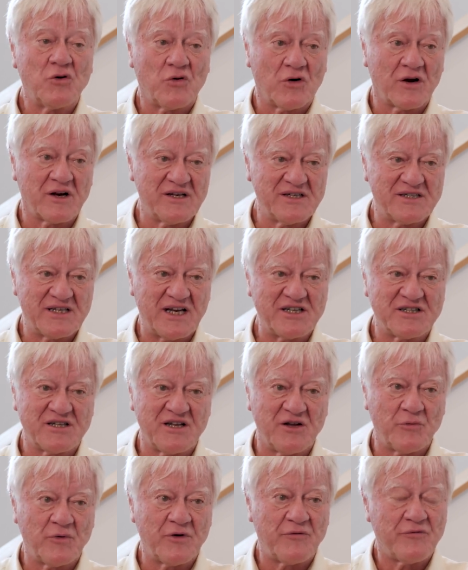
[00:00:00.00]

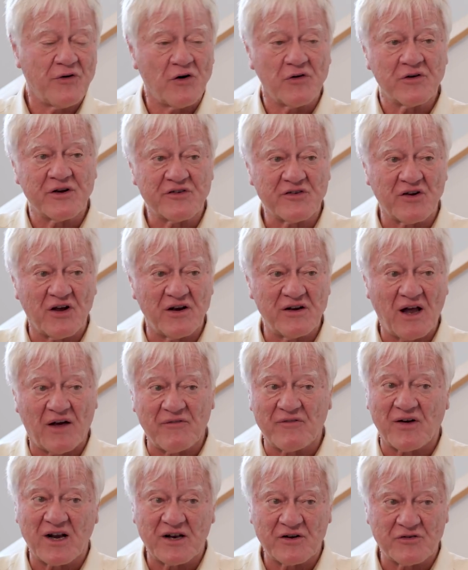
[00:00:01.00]
organization that would focus on
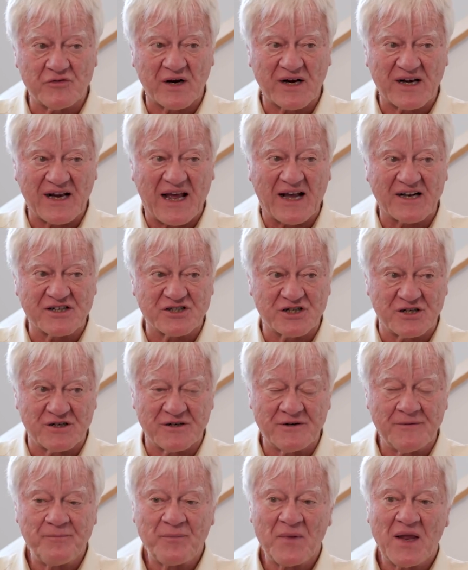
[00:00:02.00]
nonviolent direct
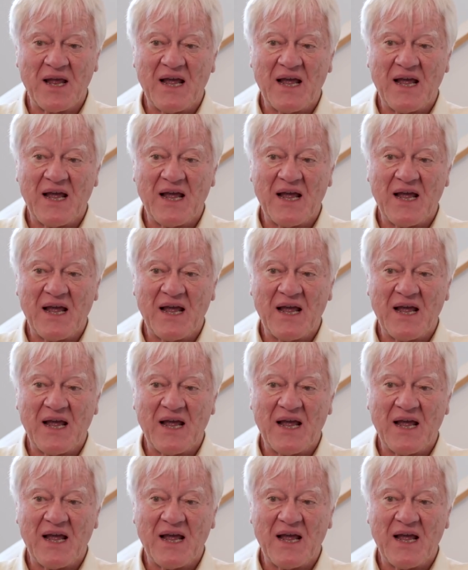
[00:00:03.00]
action